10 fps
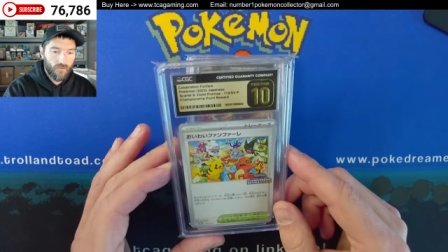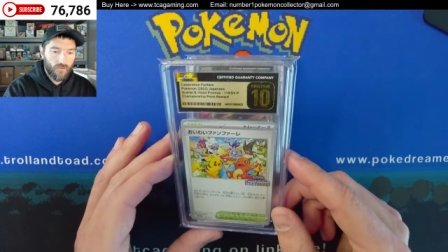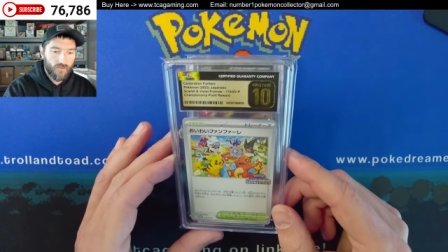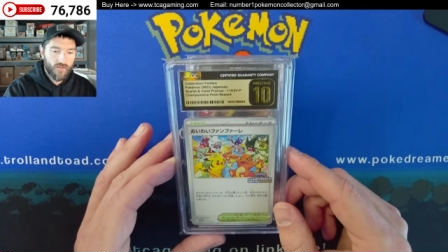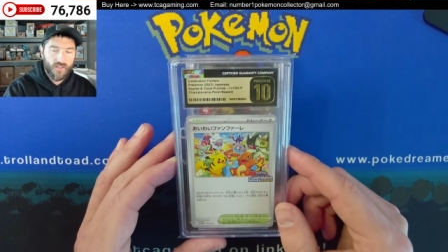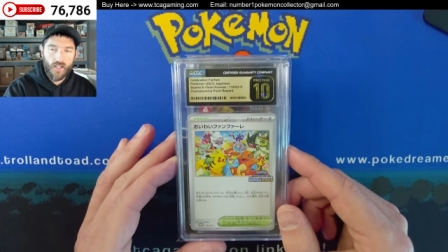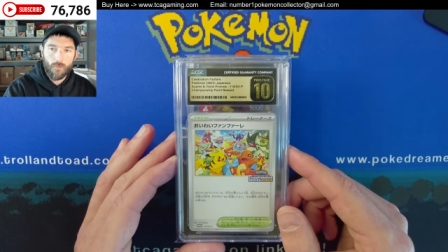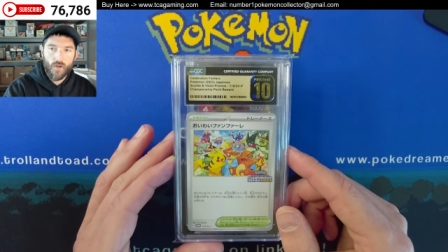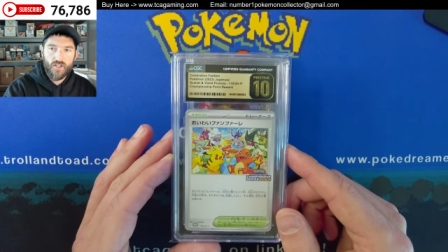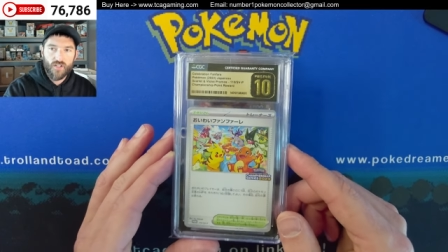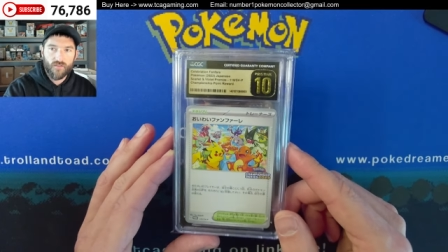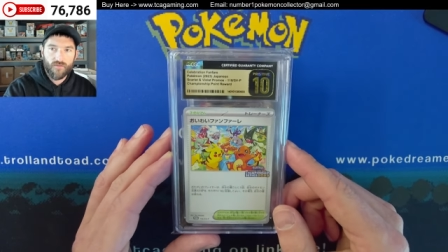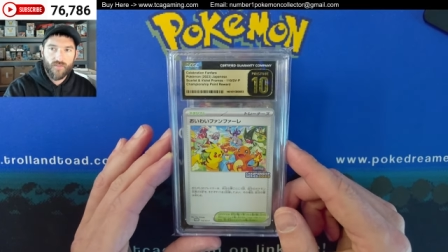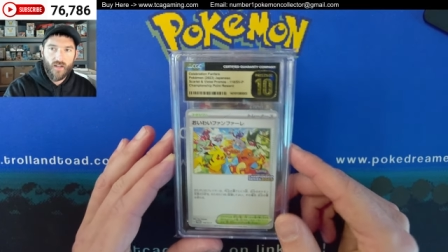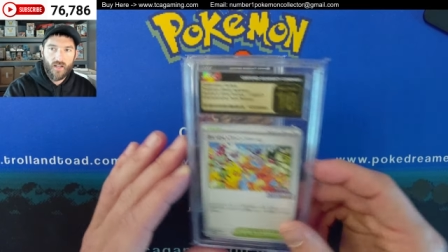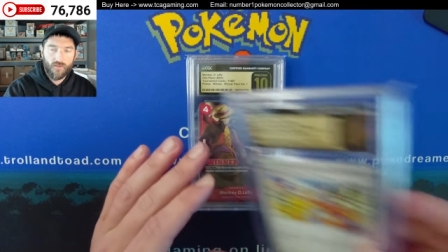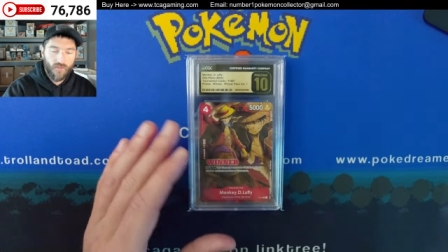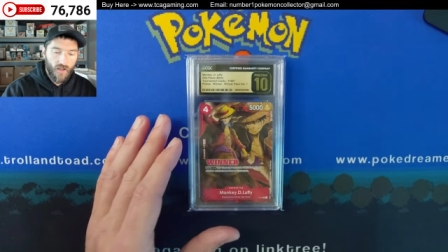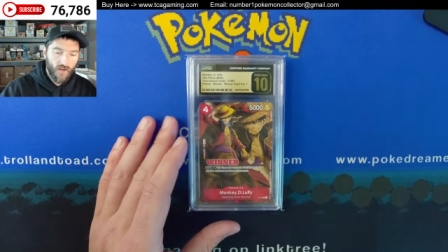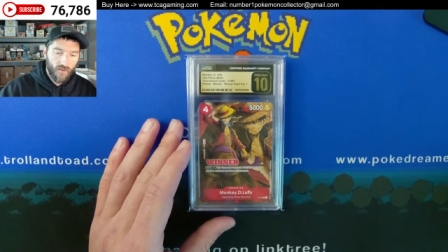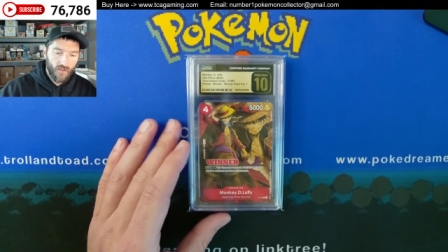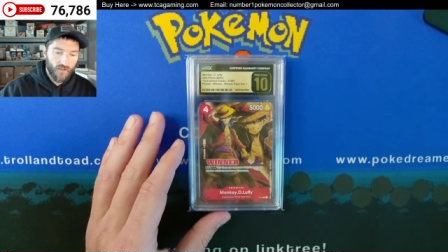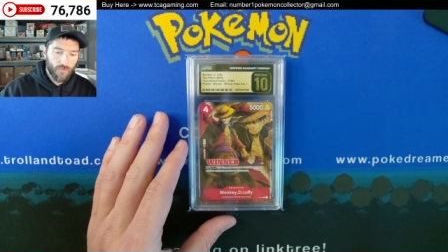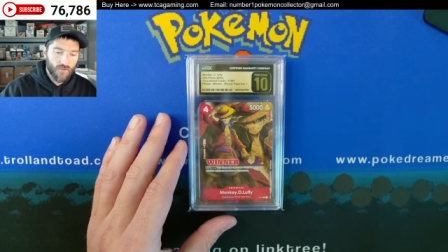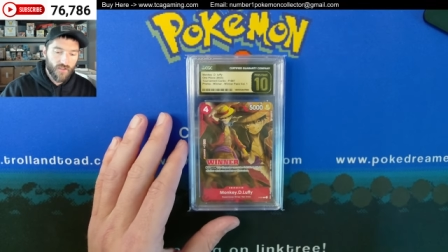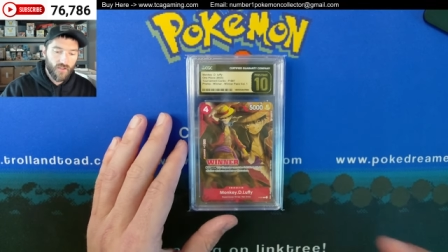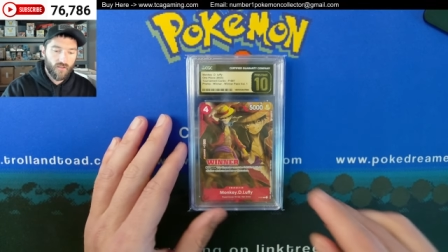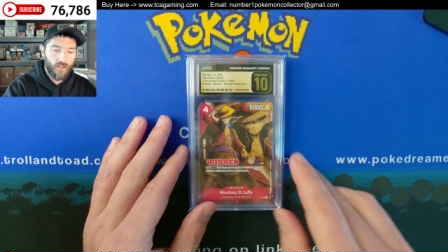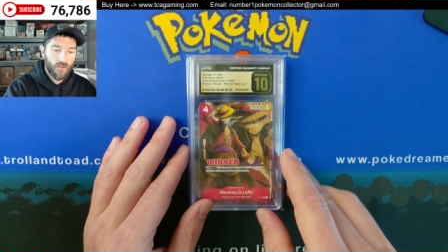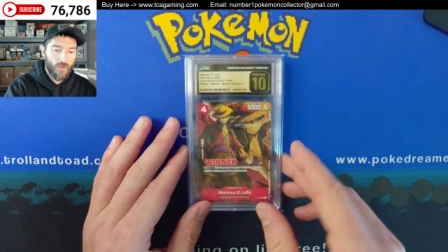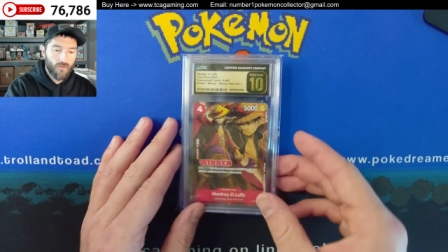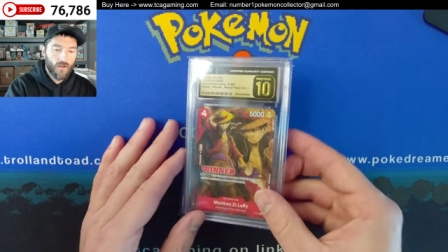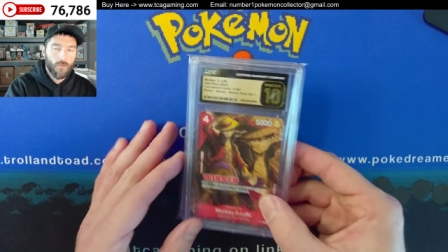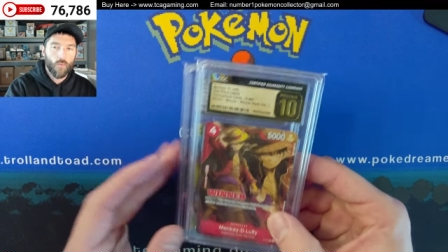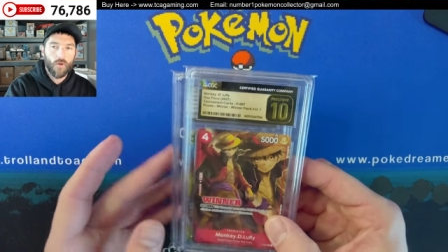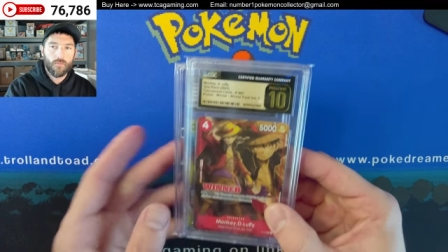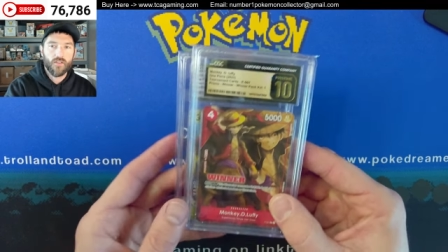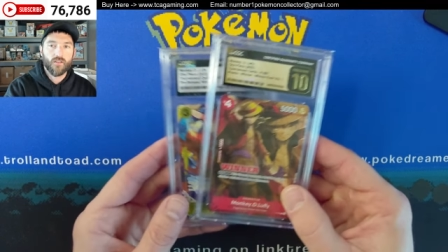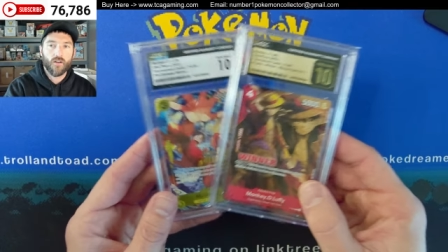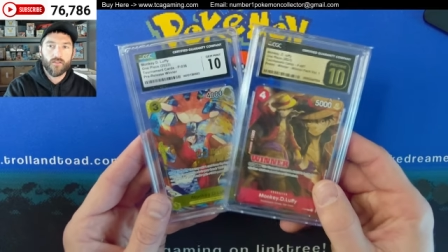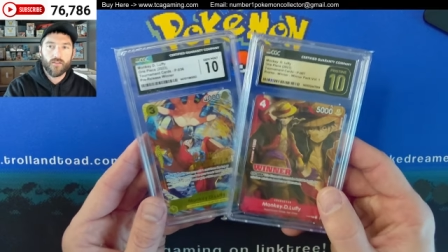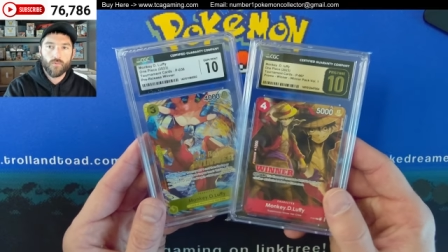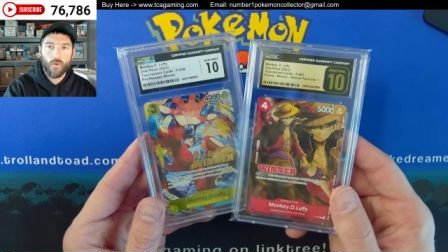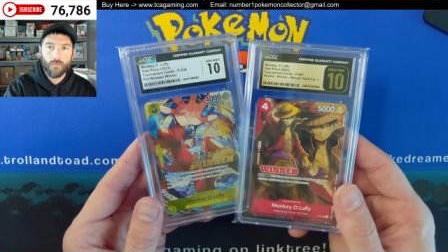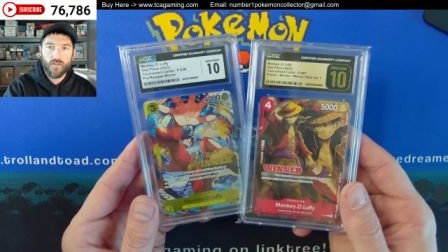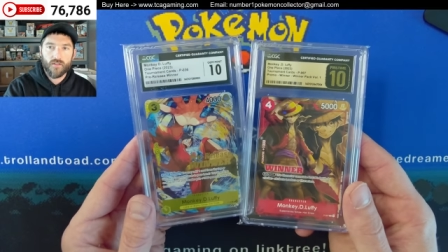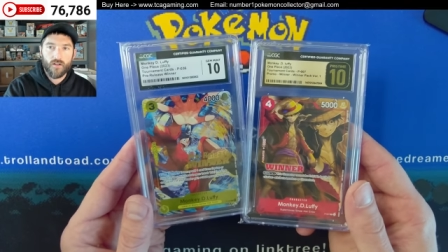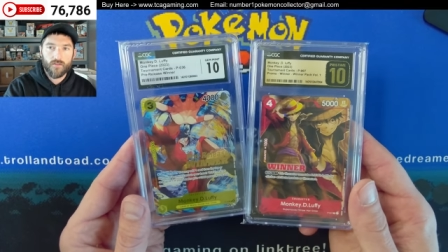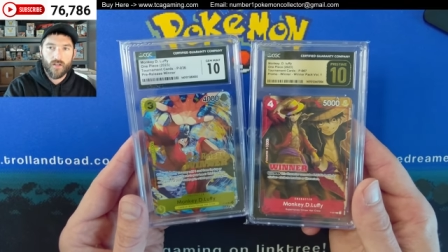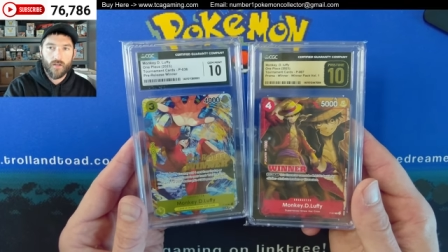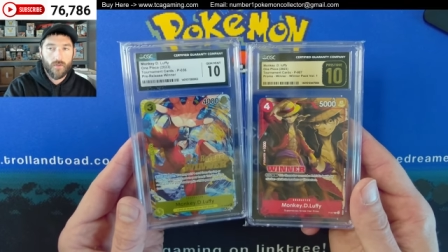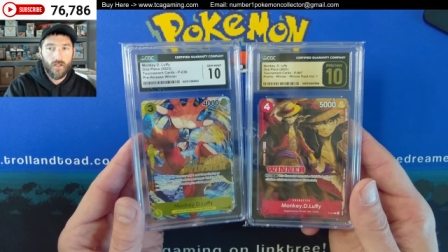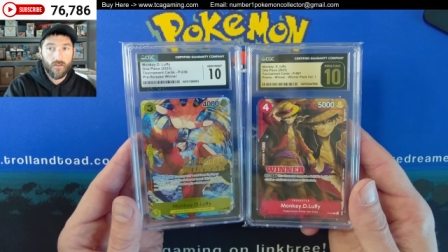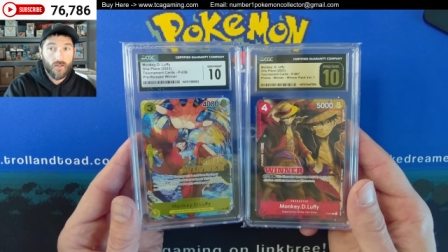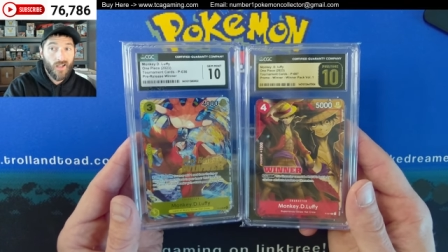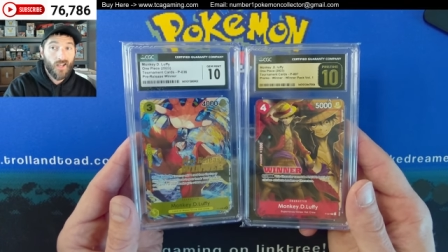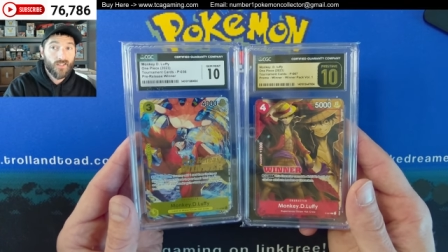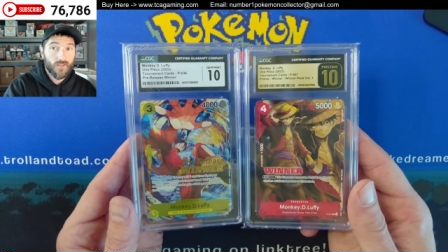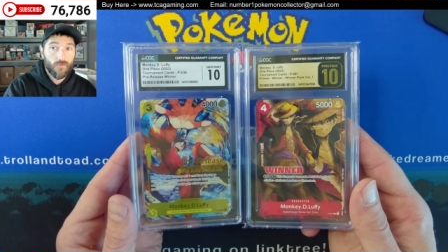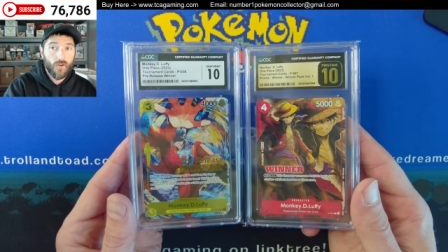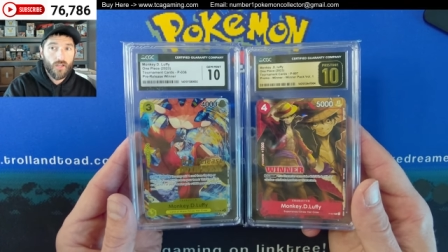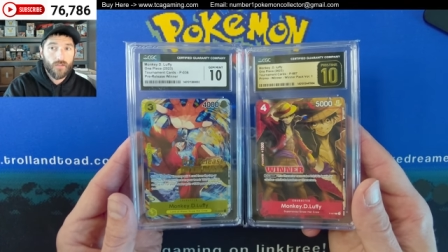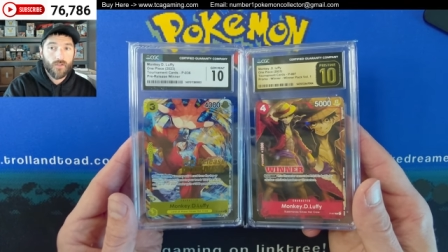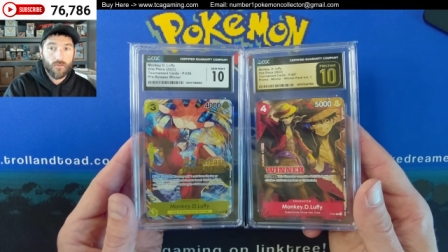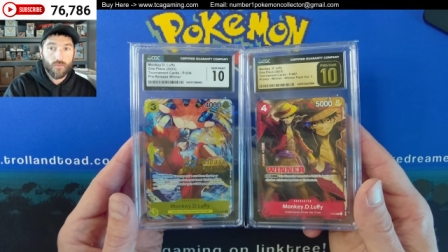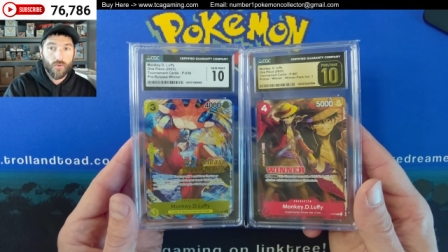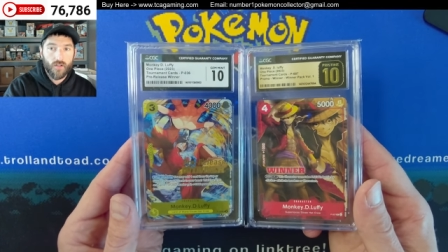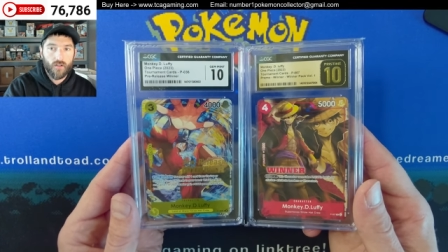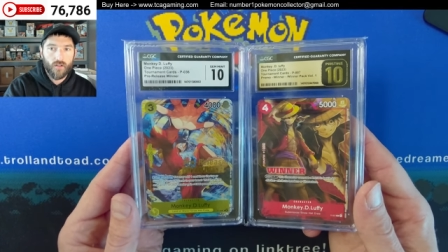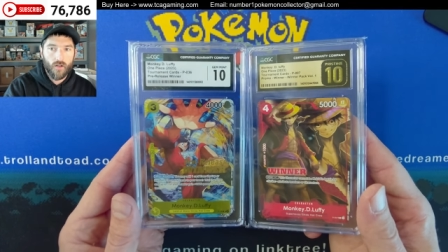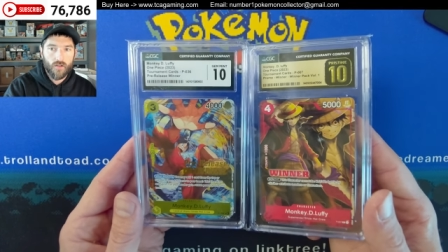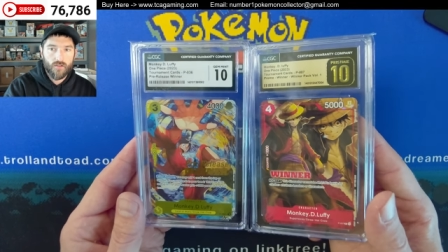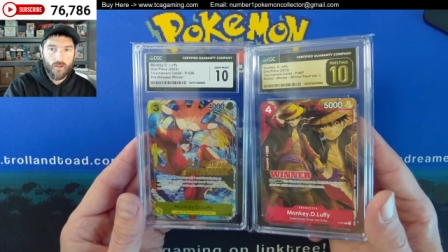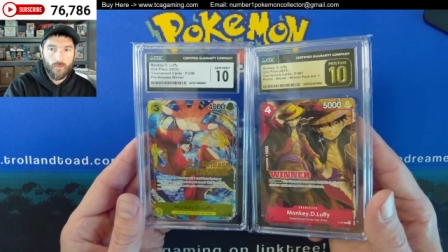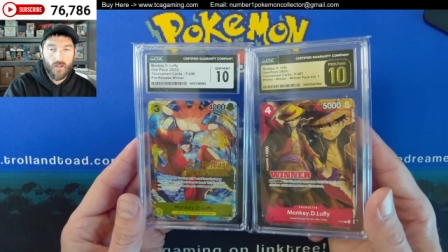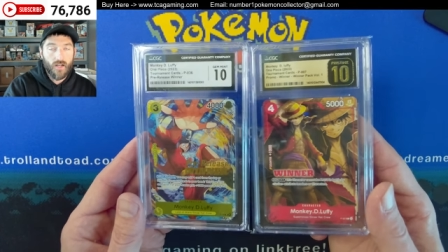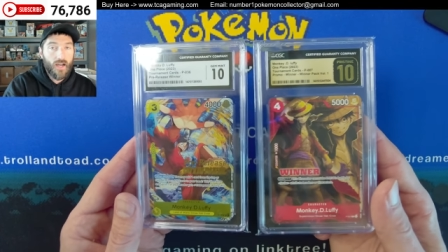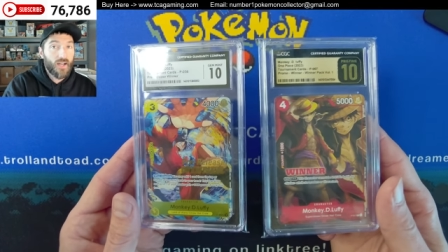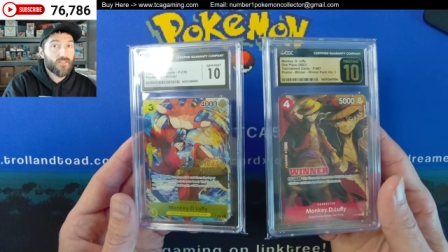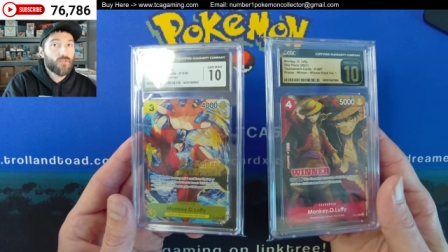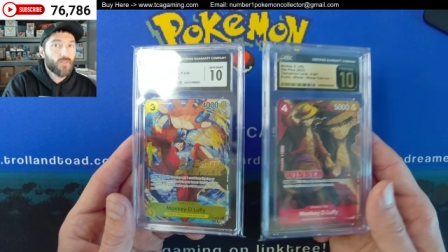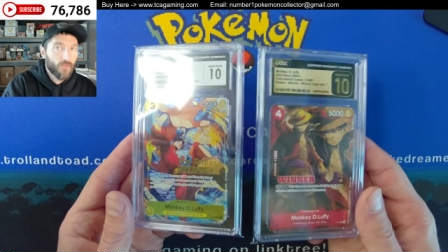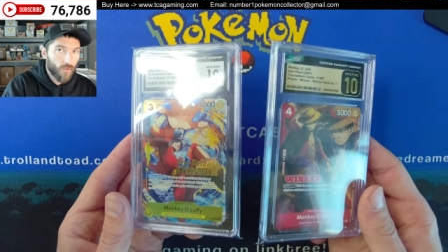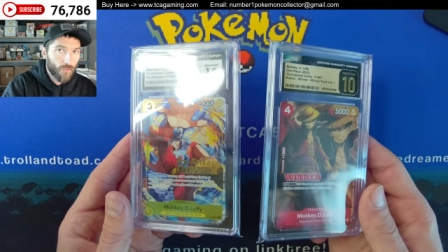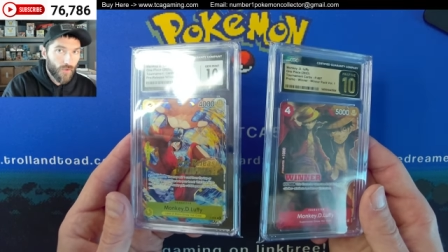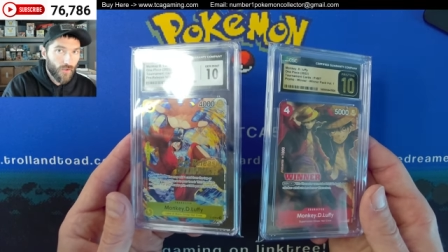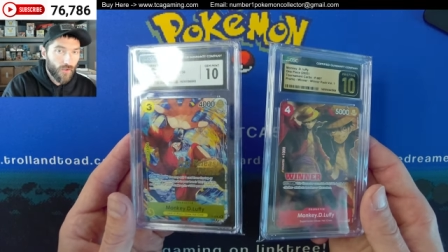Celebration Fanfare in the Pristine 10. Then we have a couple One Piece cards. These One Piece cards are coming in. So far they've done pretty good in auction. I mean, I assume they're doing pretty good in